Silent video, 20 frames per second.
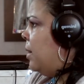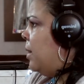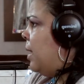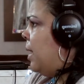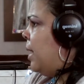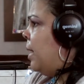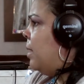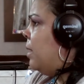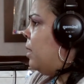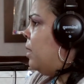
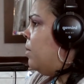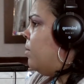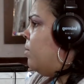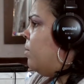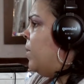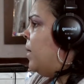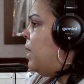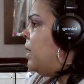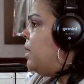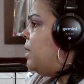that
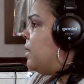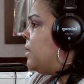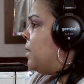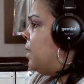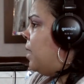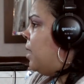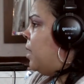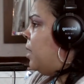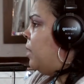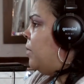many a
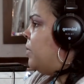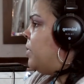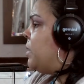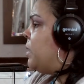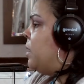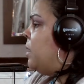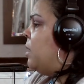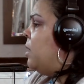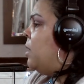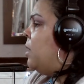times